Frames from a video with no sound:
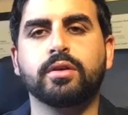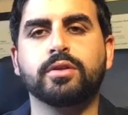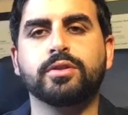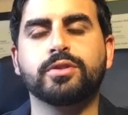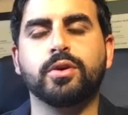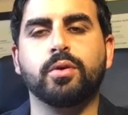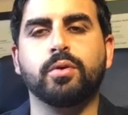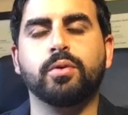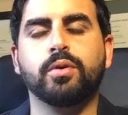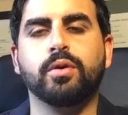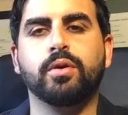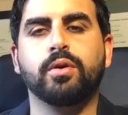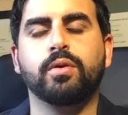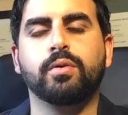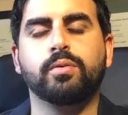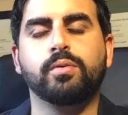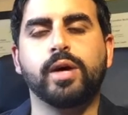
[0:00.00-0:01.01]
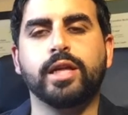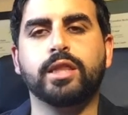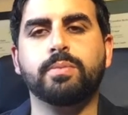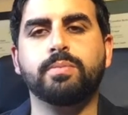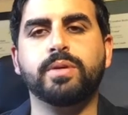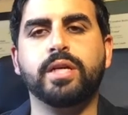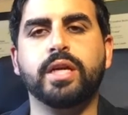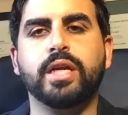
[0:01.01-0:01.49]
So at the
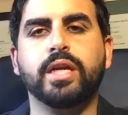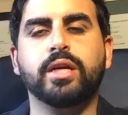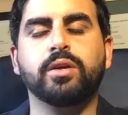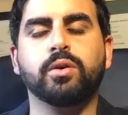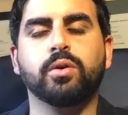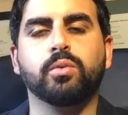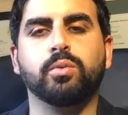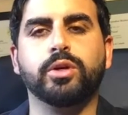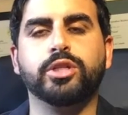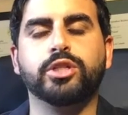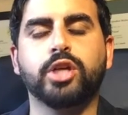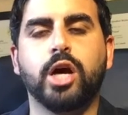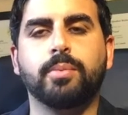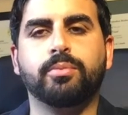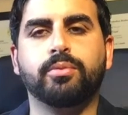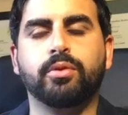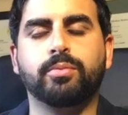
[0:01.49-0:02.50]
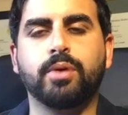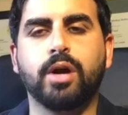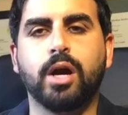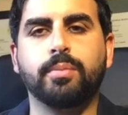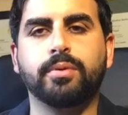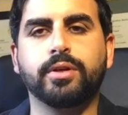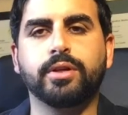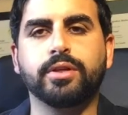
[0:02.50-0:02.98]
beginning, we shop for
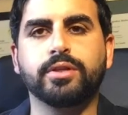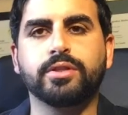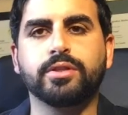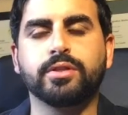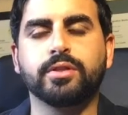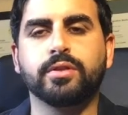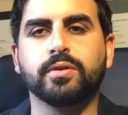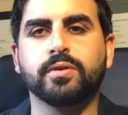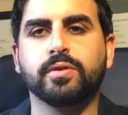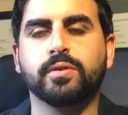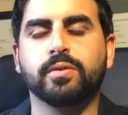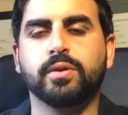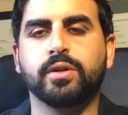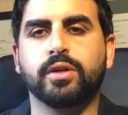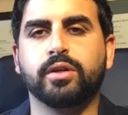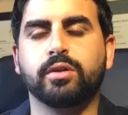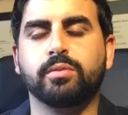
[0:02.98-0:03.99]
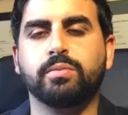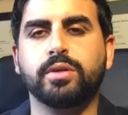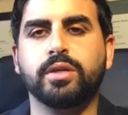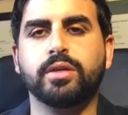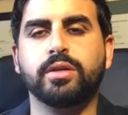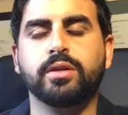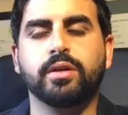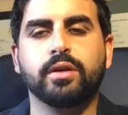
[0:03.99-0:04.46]
properties. It could
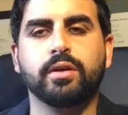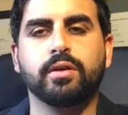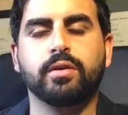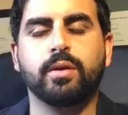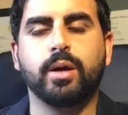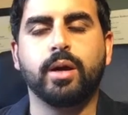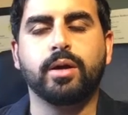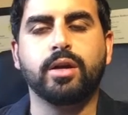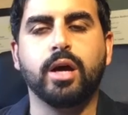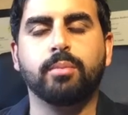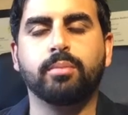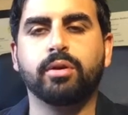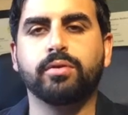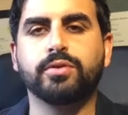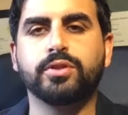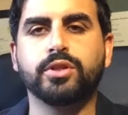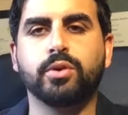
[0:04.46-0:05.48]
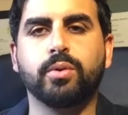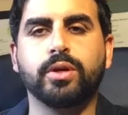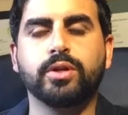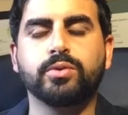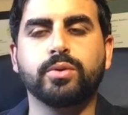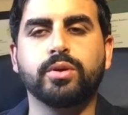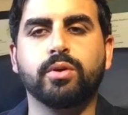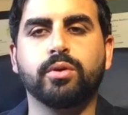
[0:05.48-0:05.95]
be a number of
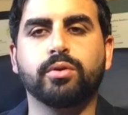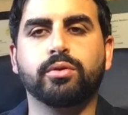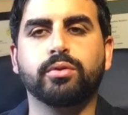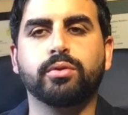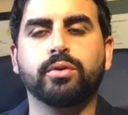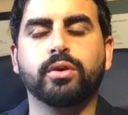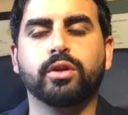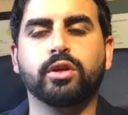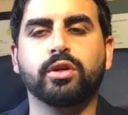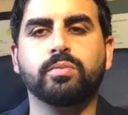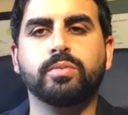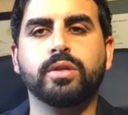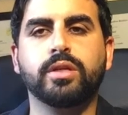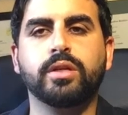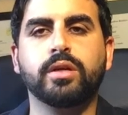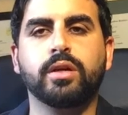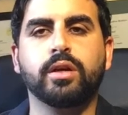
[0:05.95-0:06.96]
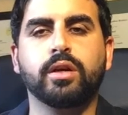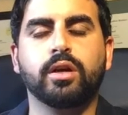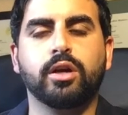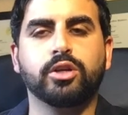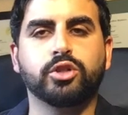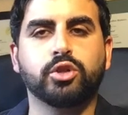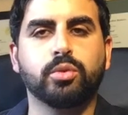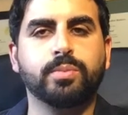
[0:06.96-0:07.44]
showings we go through. It could be
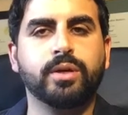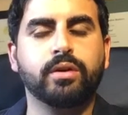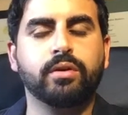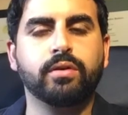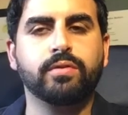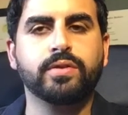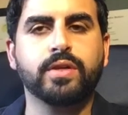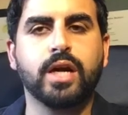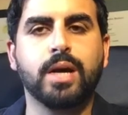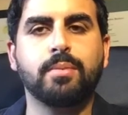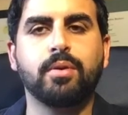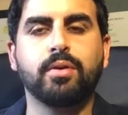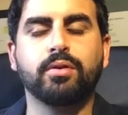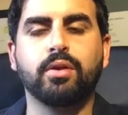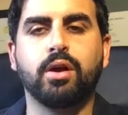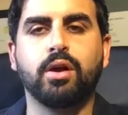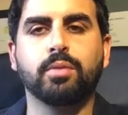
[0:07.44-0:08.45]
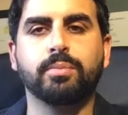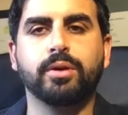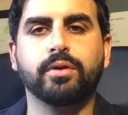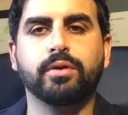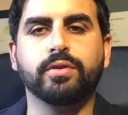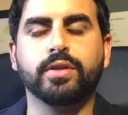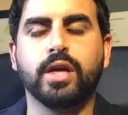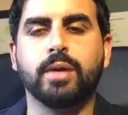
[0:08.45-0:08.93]
a short period of time or a long
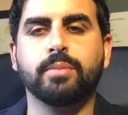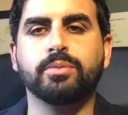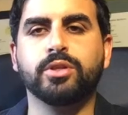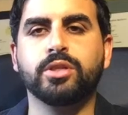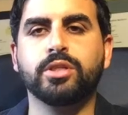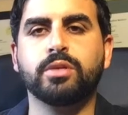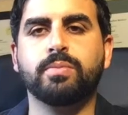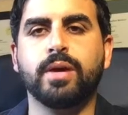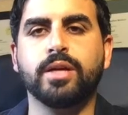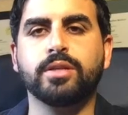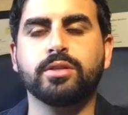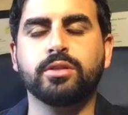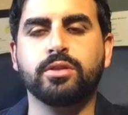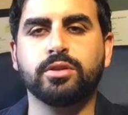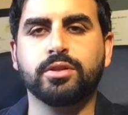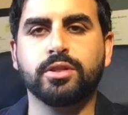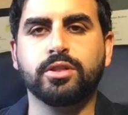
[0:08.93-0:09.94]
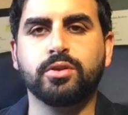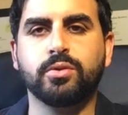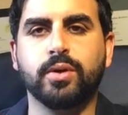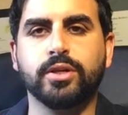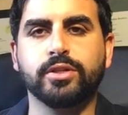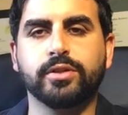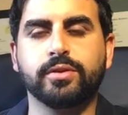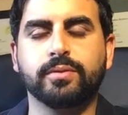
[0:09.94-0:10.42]
period of time. It just depends on your
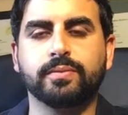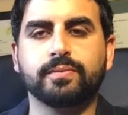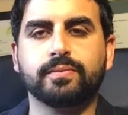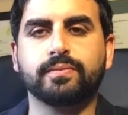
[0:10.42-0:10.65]
situation.